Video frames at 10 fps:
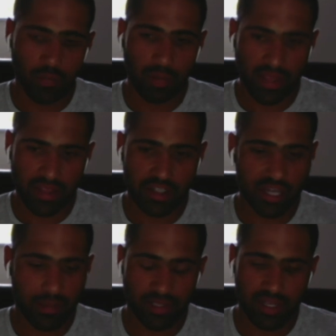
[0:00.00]
playing in the
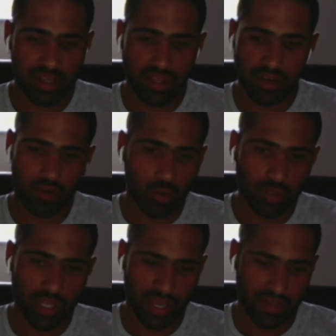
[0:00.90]
Champions League, then of
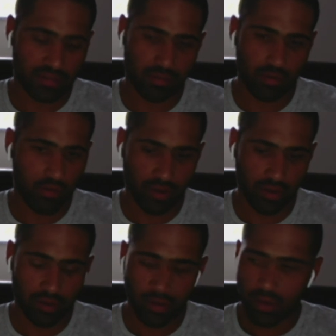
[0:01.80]
course he has to move on.